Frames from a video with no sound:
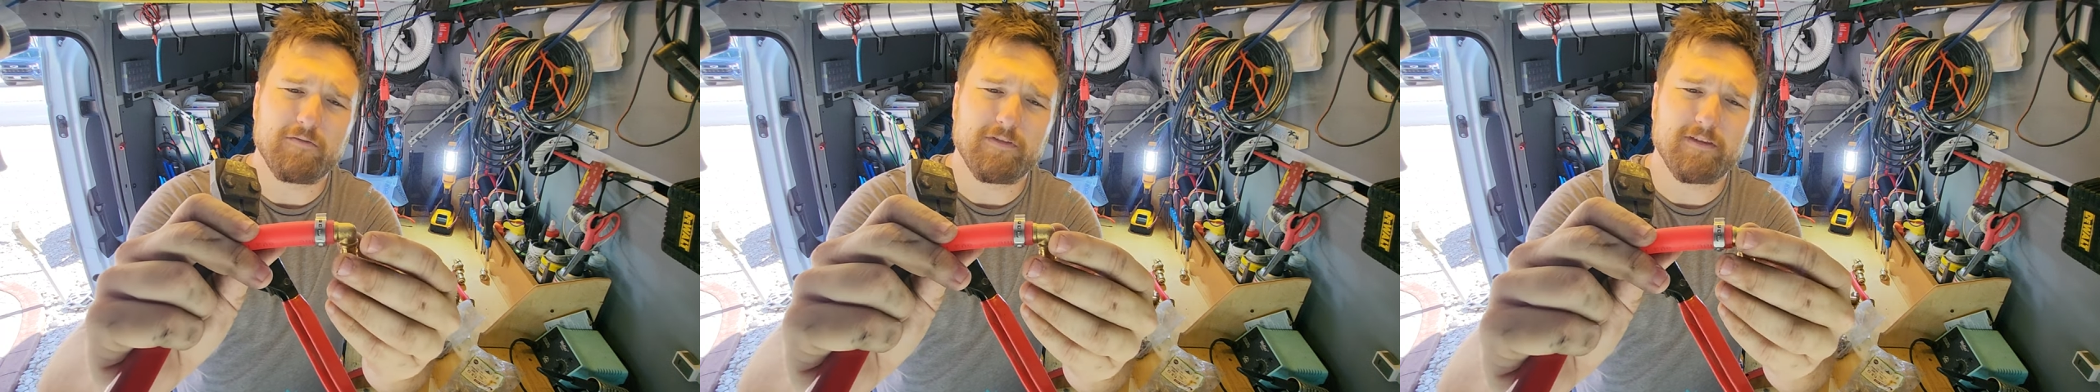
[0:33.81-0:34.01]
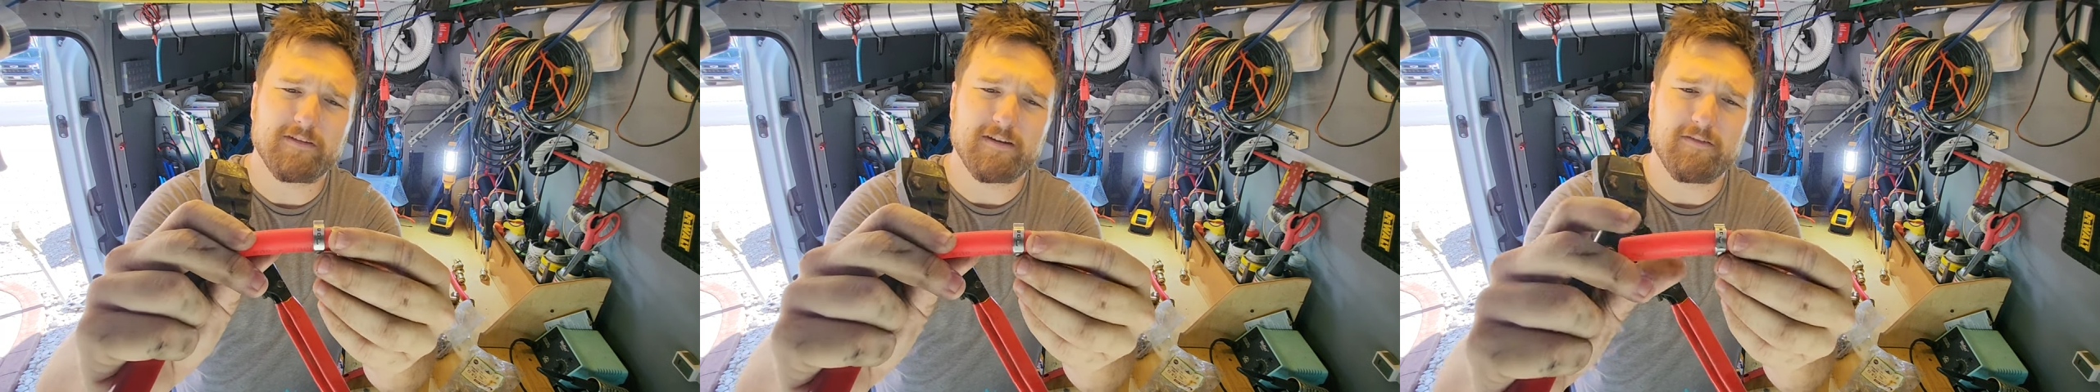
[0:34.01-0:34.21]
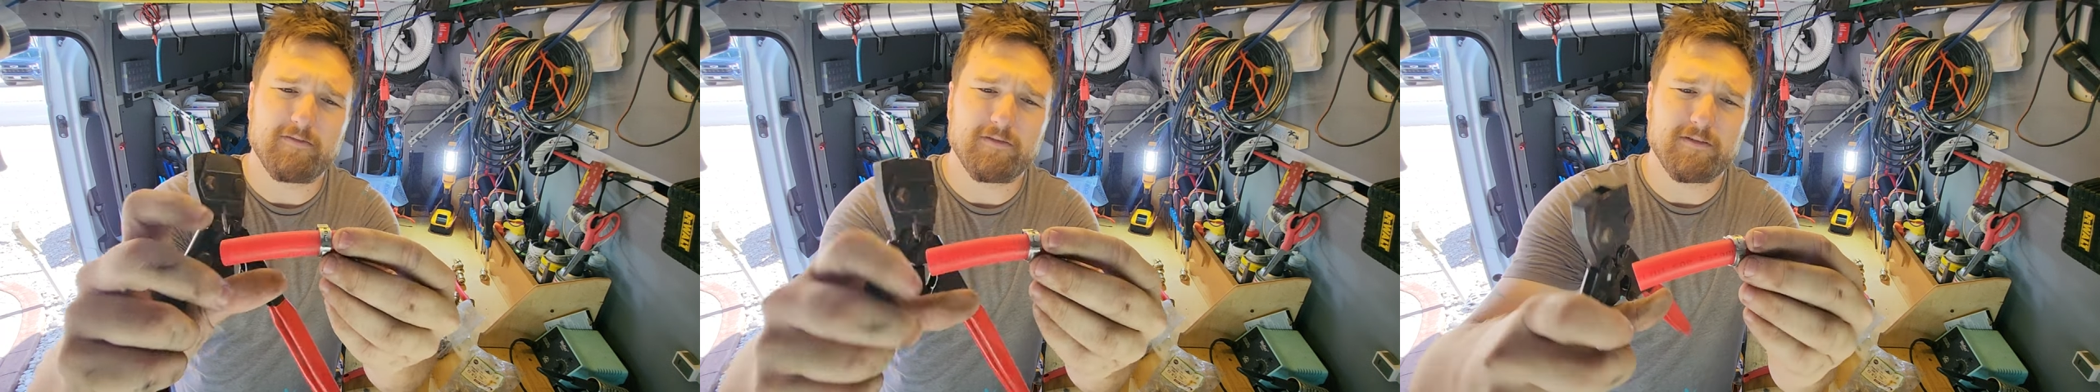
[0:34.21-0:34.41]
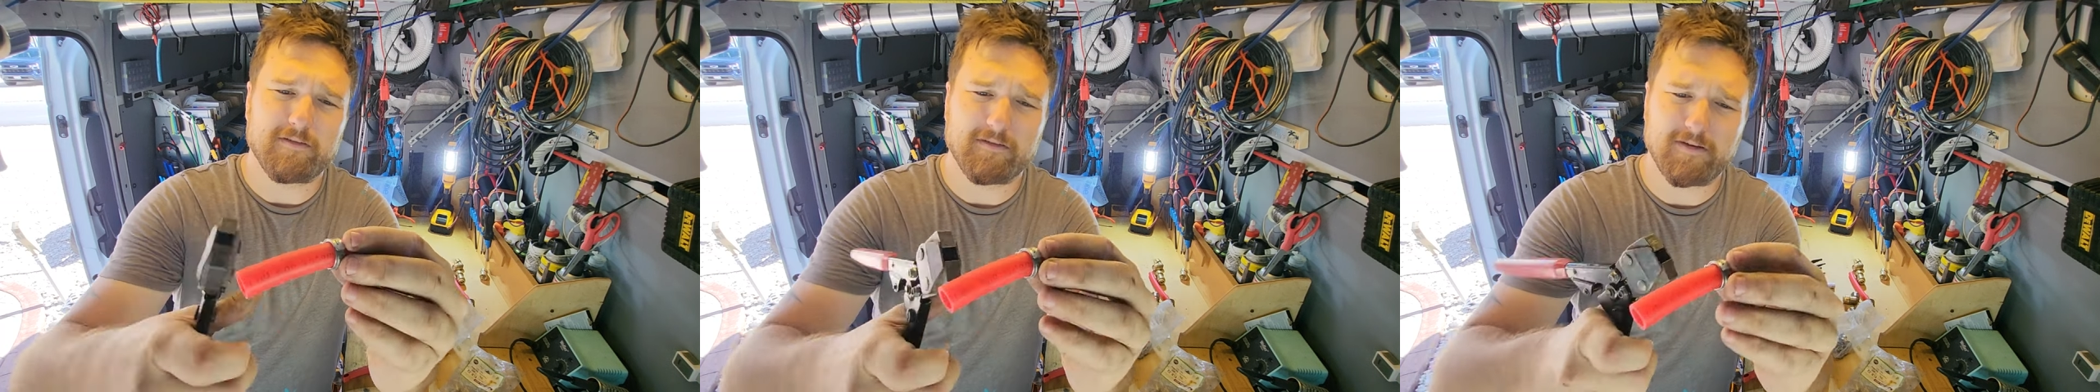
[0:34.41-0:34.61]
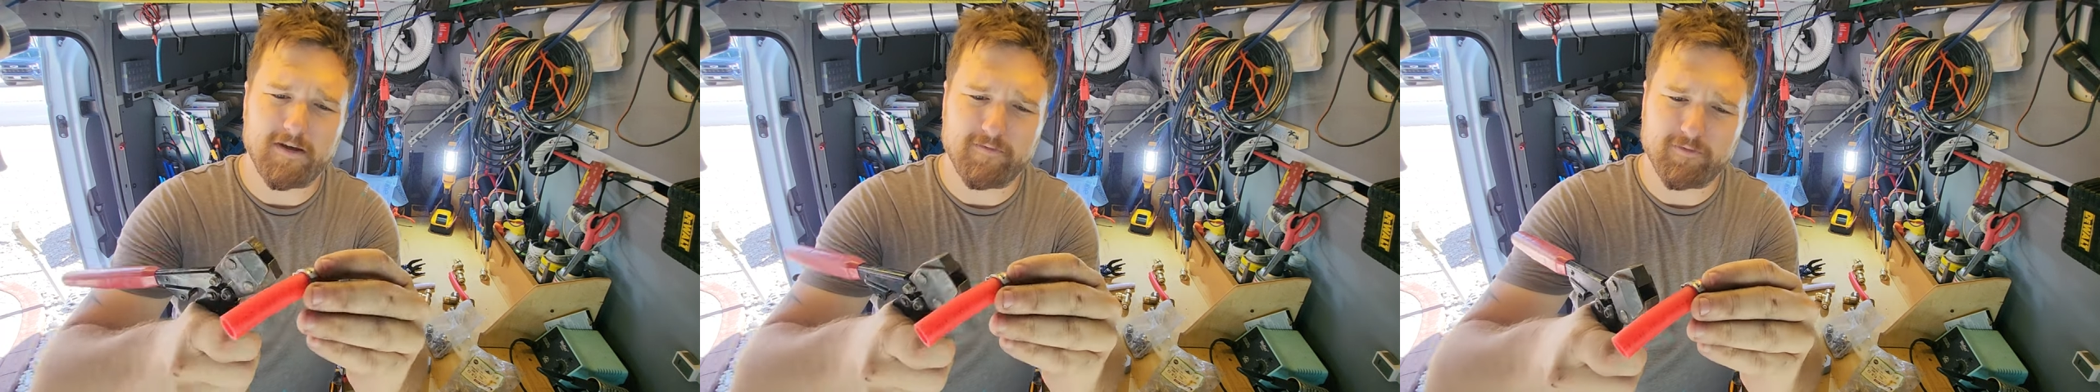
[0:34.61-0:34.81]
the
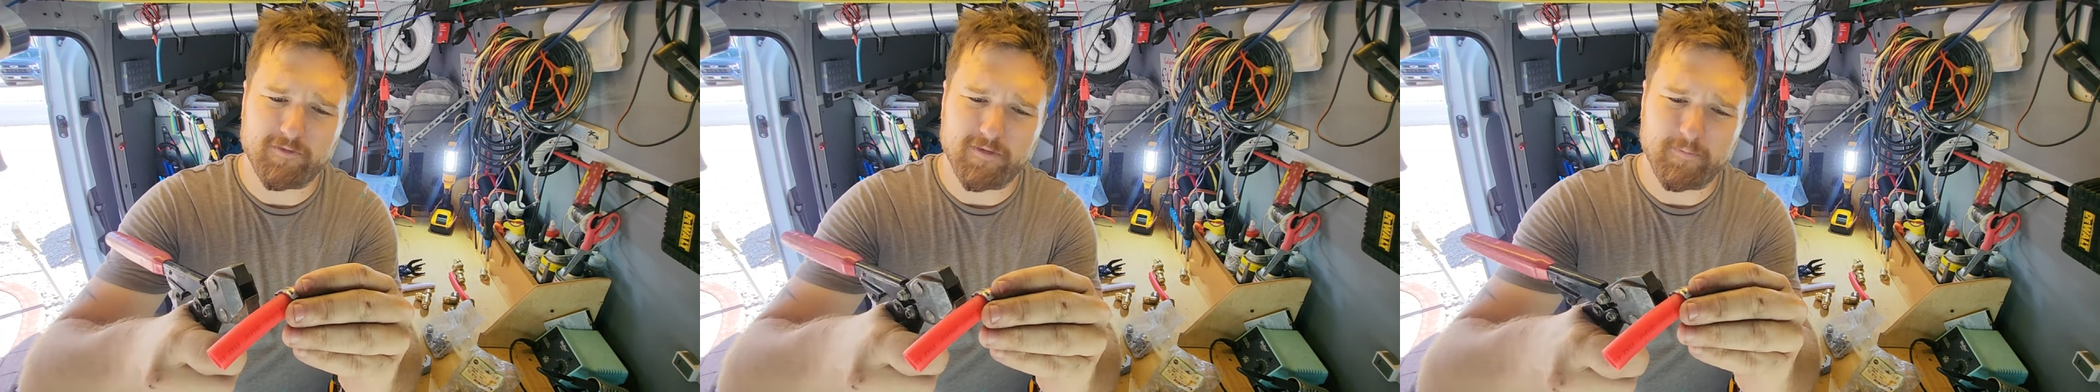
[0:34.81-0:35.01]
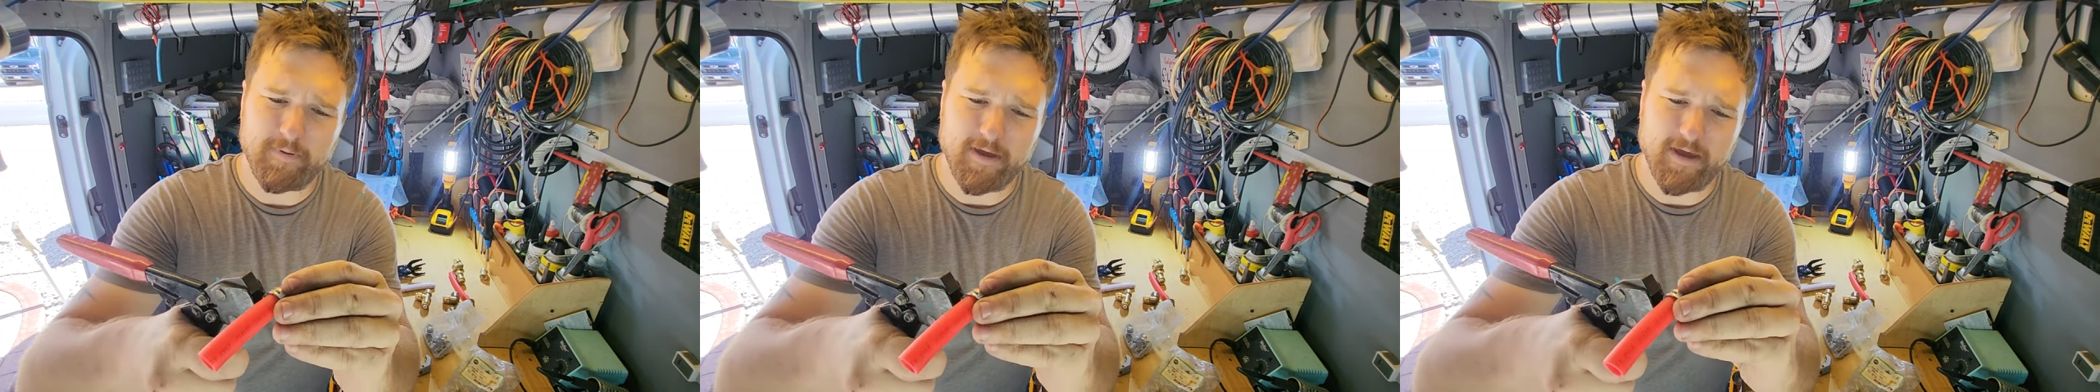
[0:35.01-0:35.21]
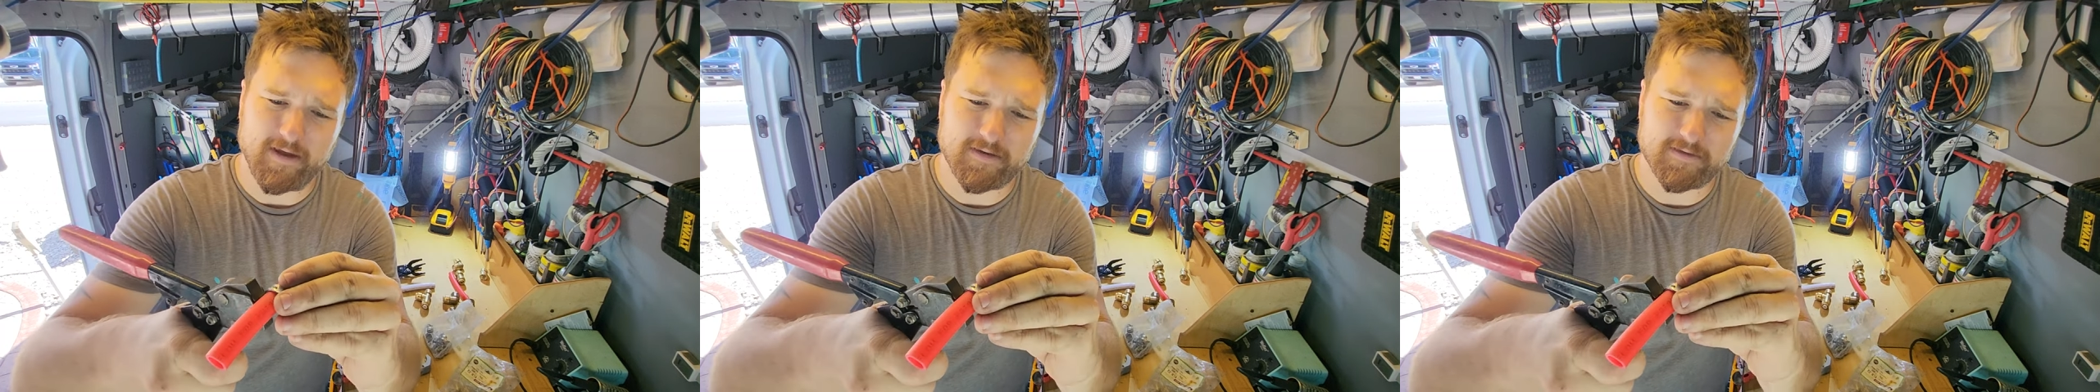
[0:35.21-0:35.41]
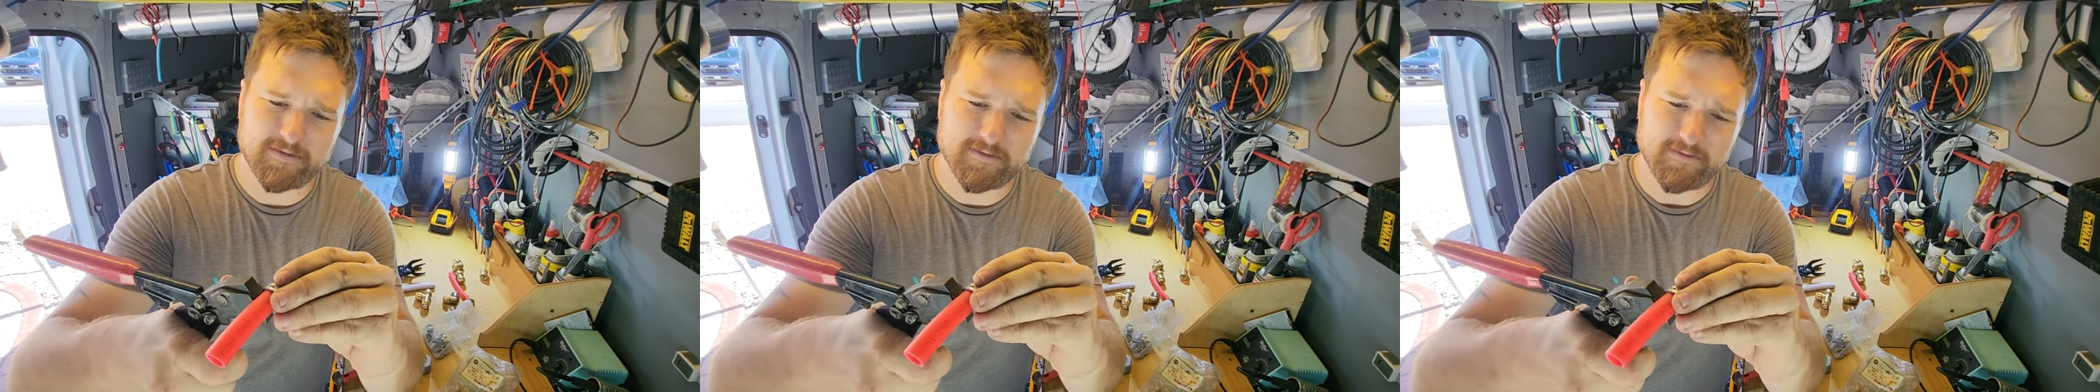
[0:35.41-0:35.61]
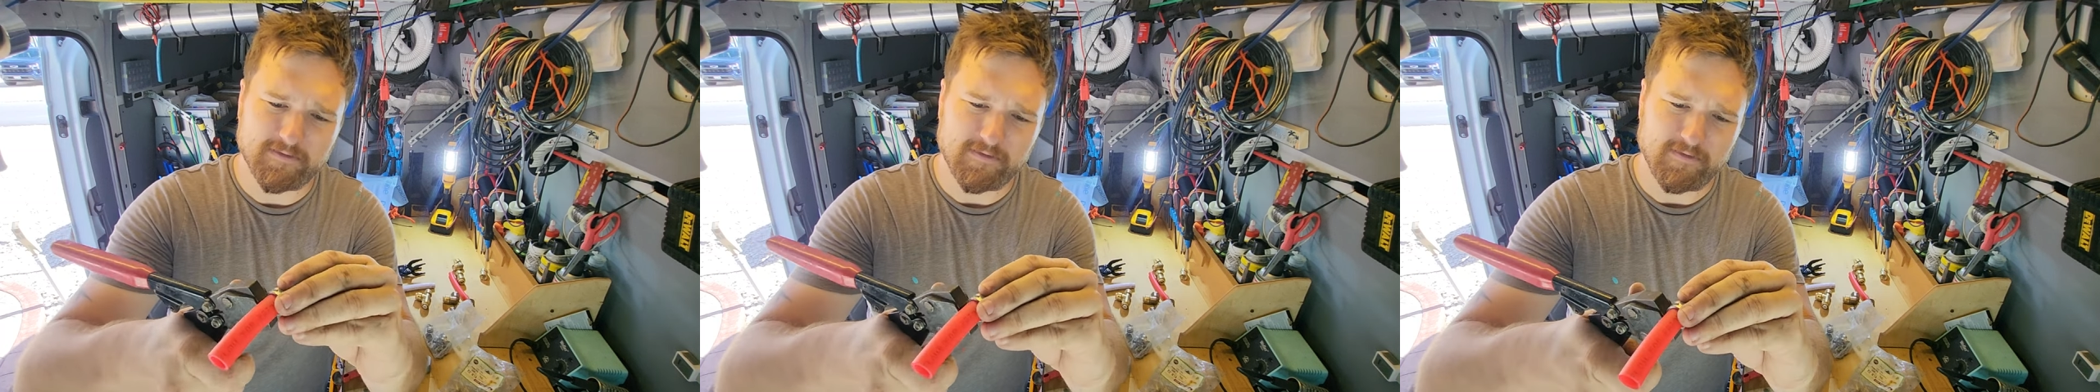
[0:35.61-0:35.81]
cover of the PEX,